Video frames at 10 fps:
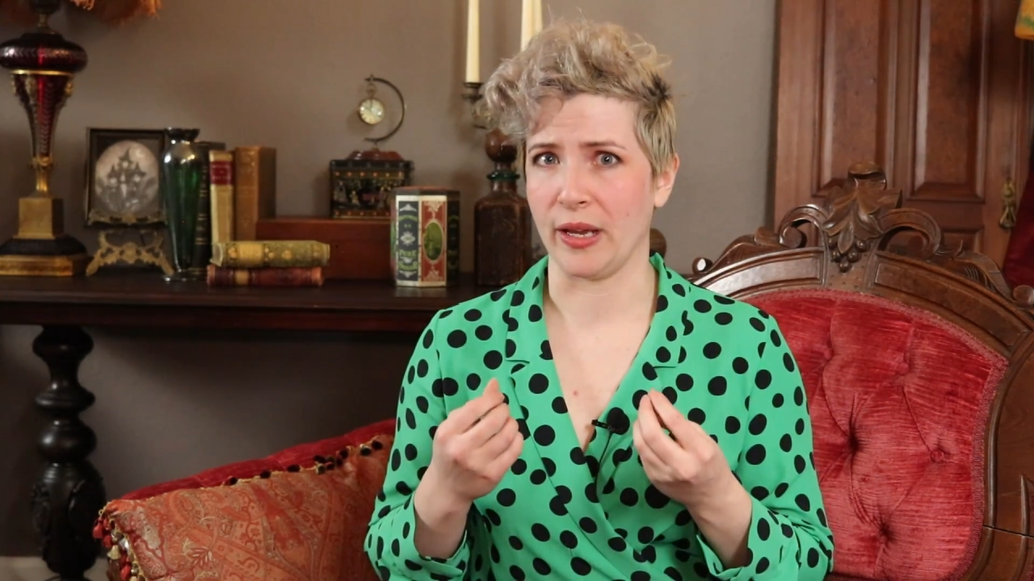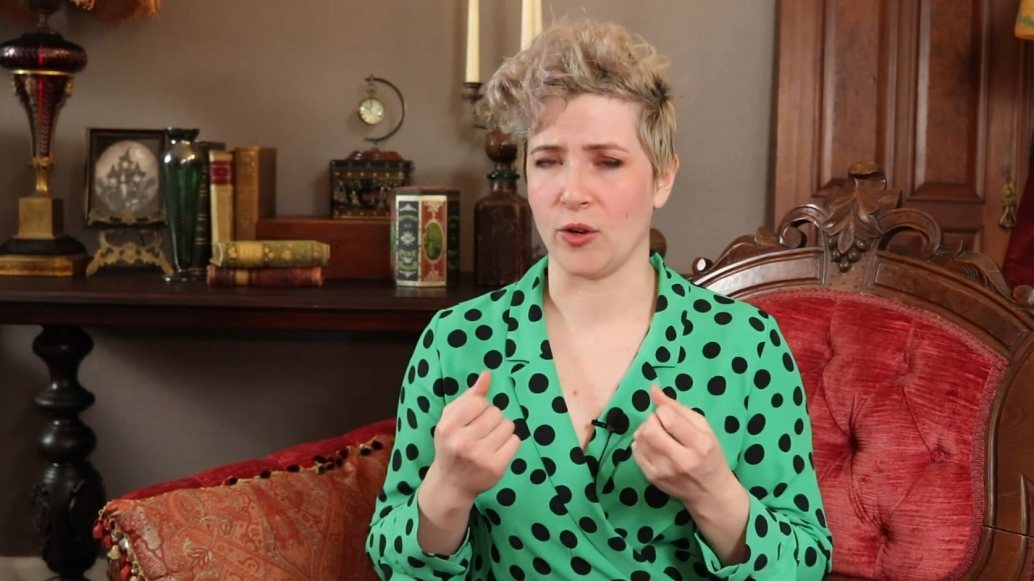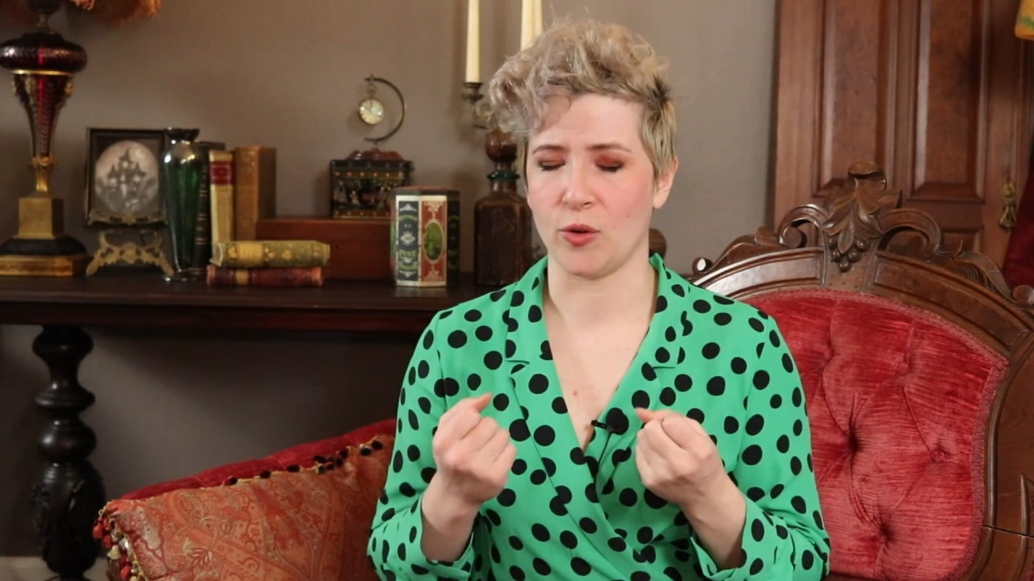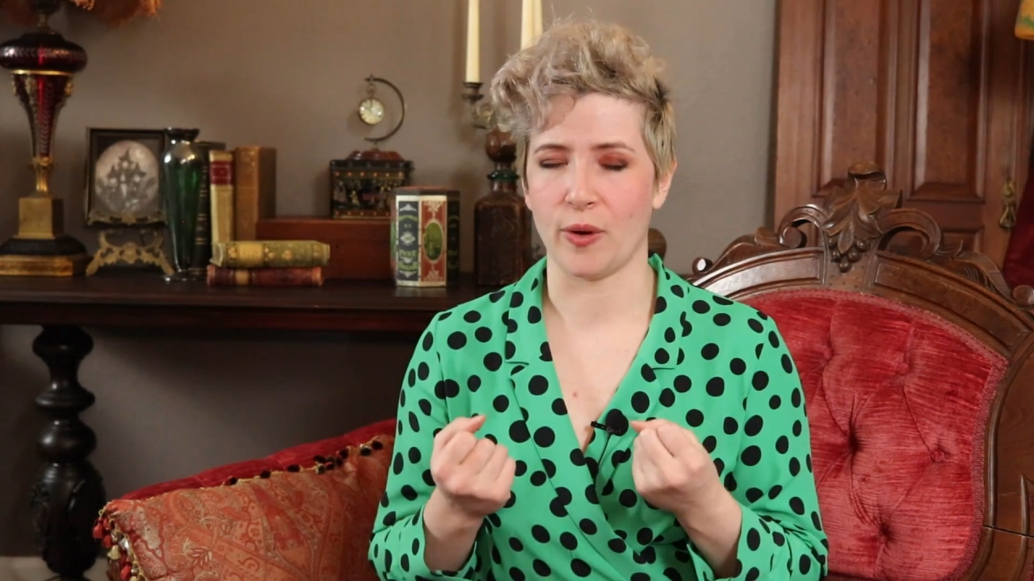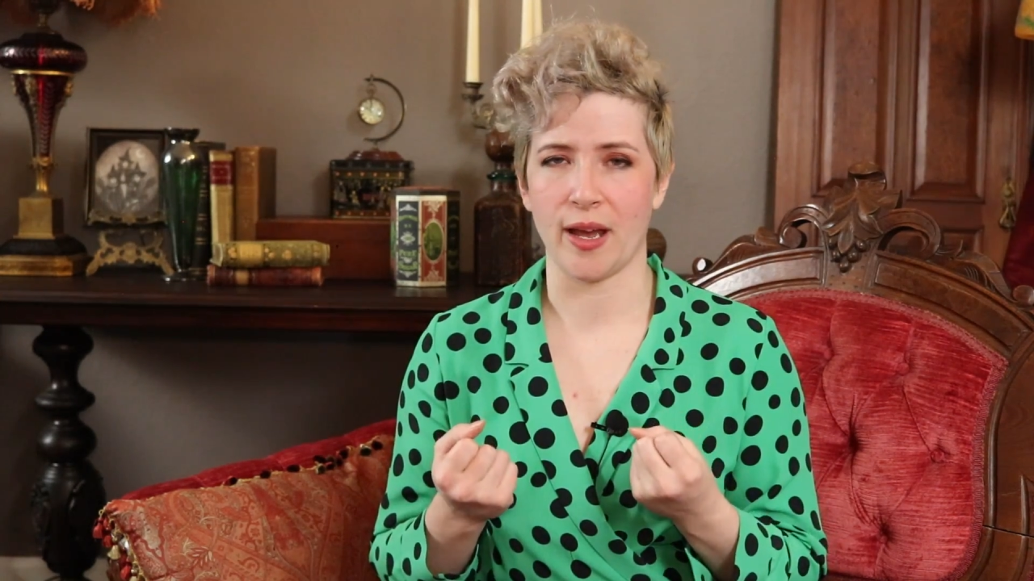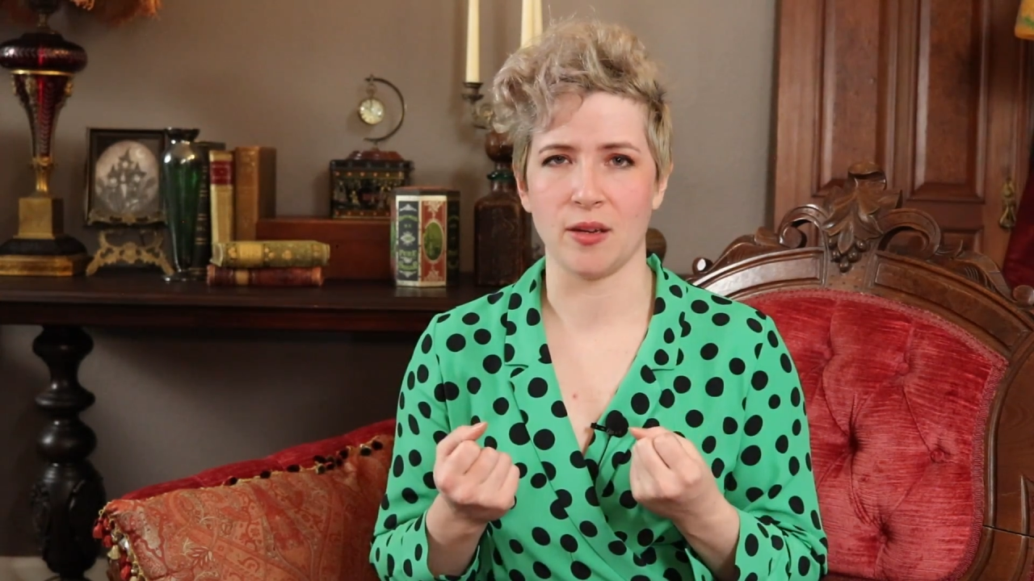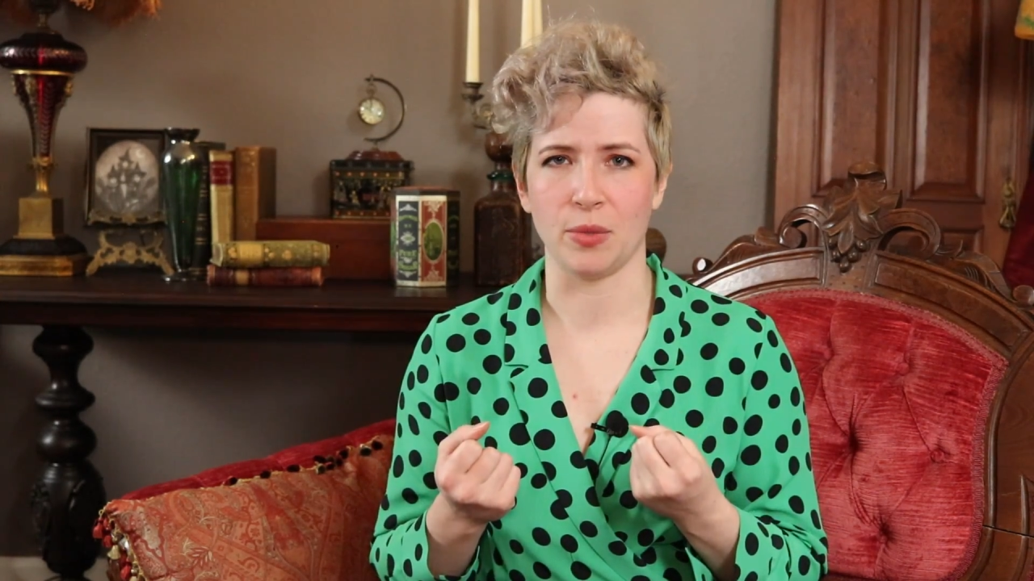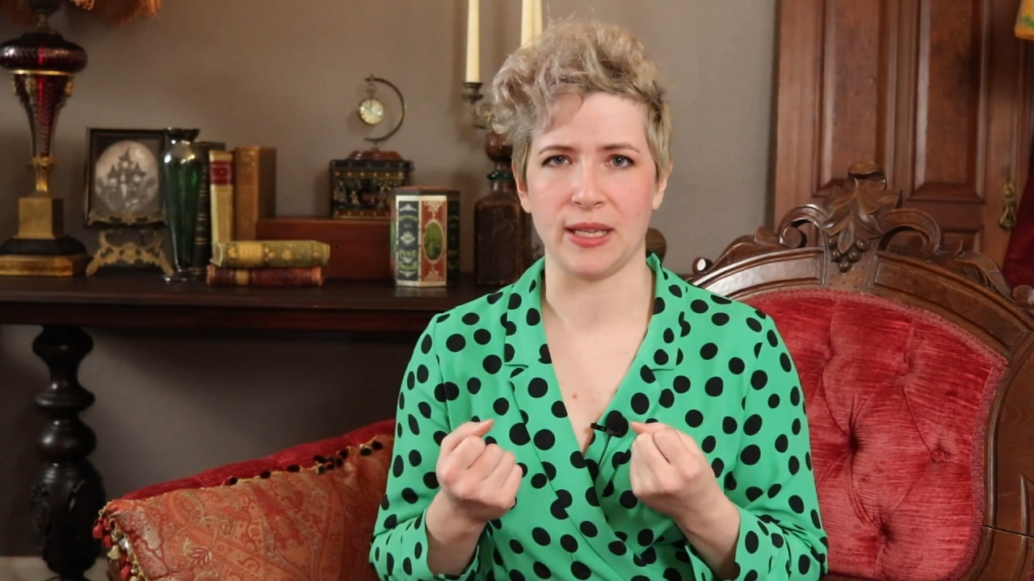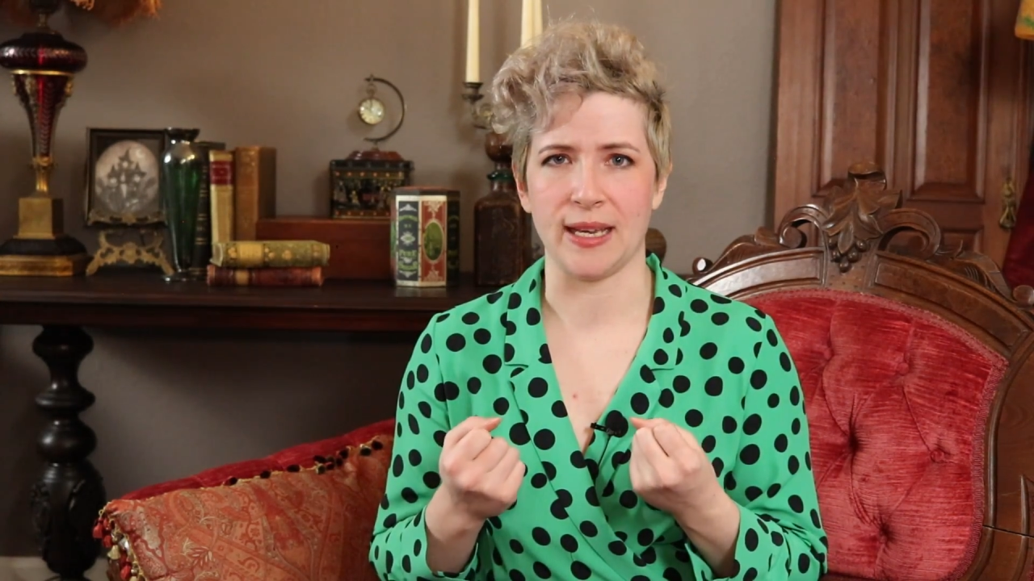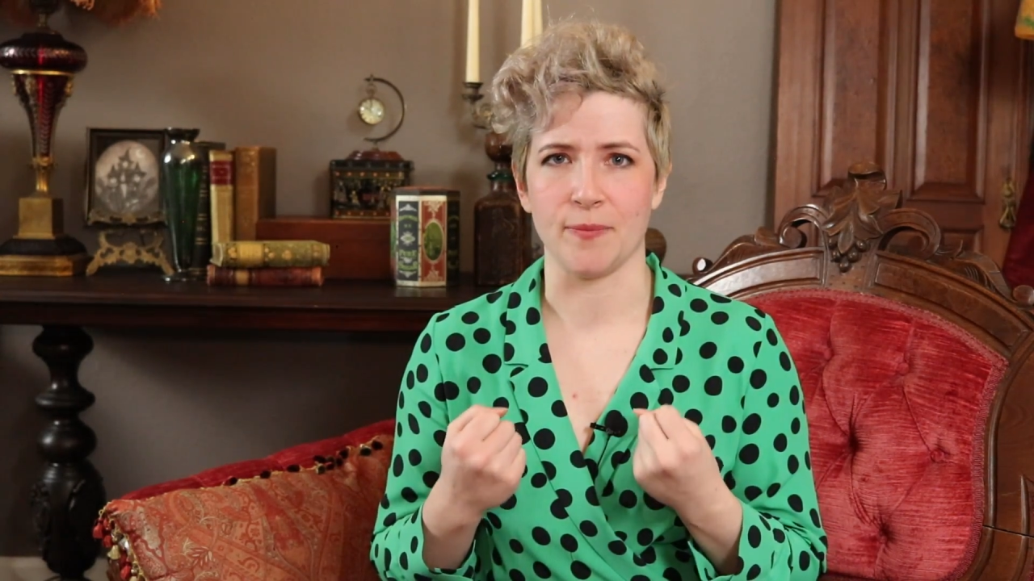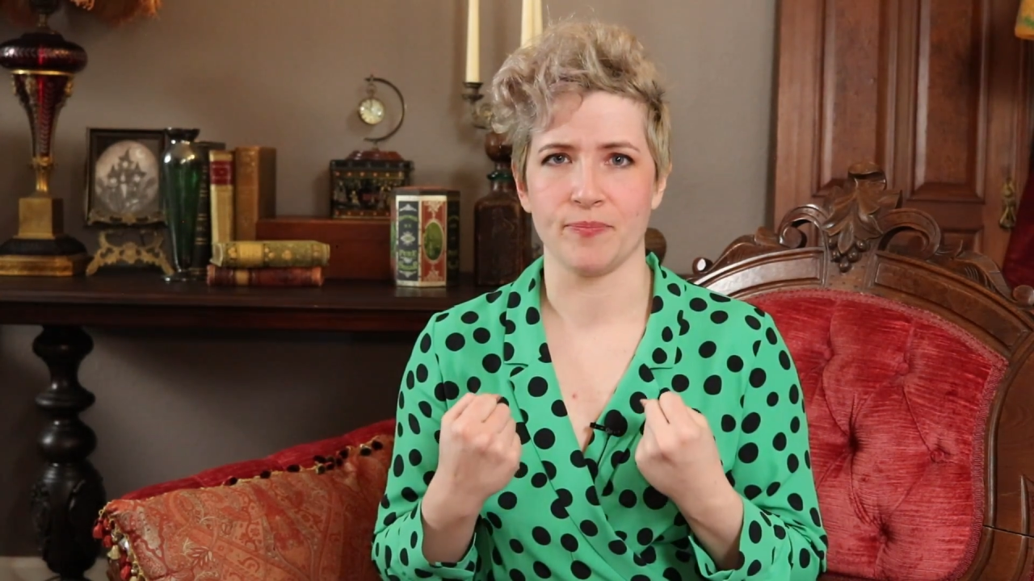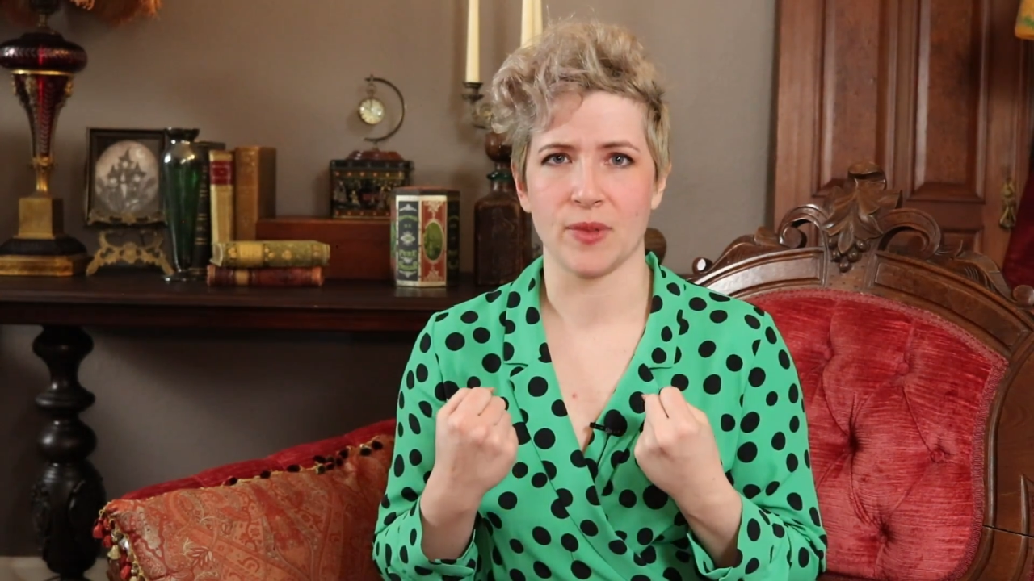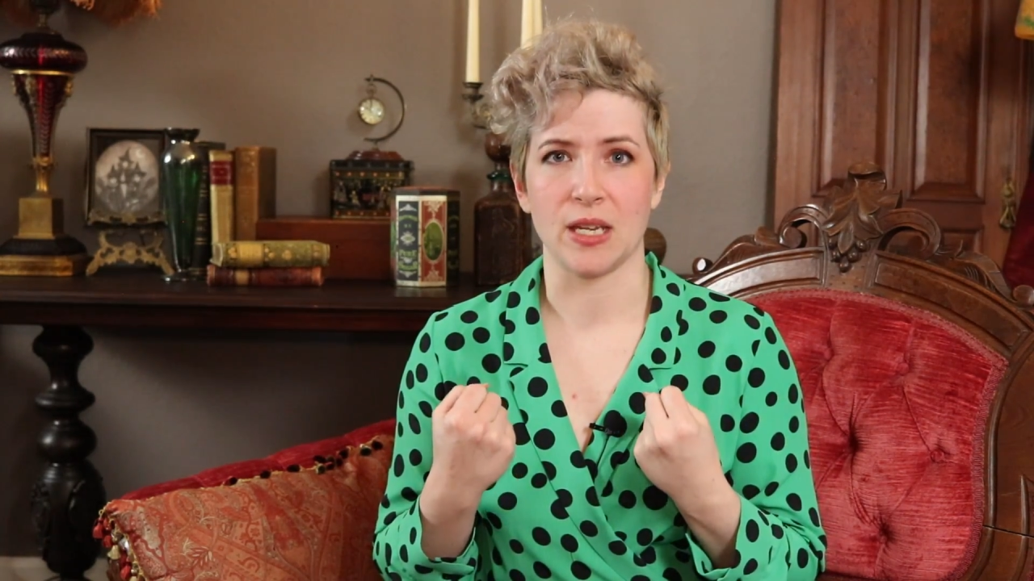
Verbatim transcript: incredibly